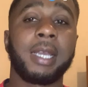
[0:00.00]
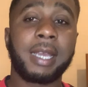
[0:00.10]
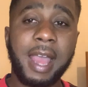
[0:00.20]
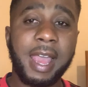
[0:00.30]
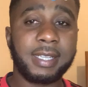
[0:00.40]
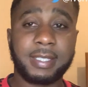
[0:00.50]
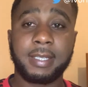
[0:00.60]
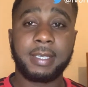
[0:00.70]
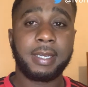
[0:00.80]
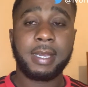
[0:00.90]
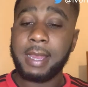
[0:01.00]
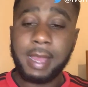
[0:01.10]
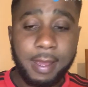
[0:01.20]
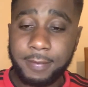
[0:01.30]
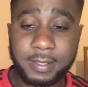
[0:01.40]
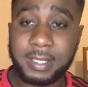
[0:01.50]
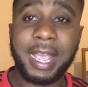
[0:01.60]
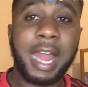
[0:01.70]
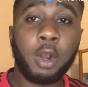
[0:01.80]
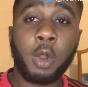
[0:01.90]
Guys, I have to say,
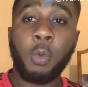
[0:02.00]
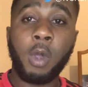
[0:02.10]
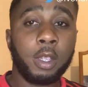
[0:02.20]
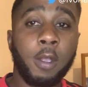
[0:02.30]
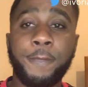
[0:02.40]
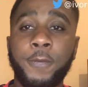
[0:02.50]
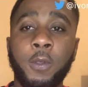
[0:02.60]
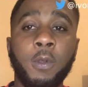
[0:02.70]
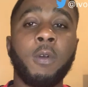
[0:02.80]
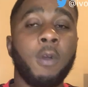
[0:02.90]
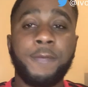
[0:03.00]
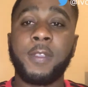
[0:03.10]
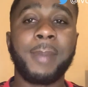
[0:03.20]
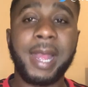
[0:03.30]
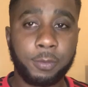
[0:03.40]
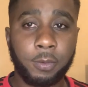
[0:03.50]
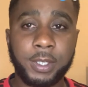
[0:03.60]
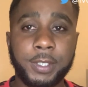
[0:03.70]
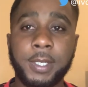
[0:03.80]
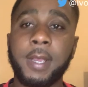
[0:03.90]
I don't know what your view of the match
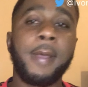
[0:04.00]
was,